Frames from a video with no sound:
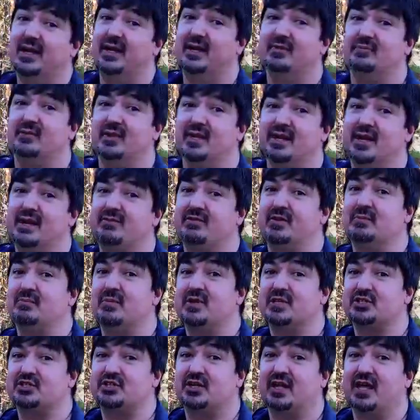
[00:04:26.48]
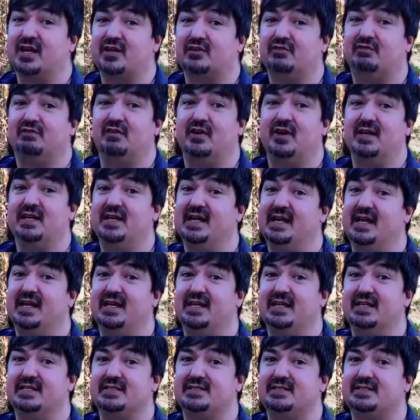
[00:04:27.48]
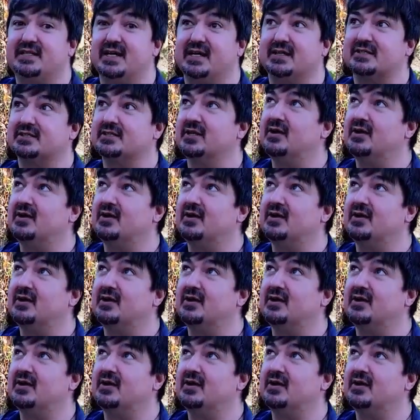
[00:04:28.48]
I'm not having much luck finding any insects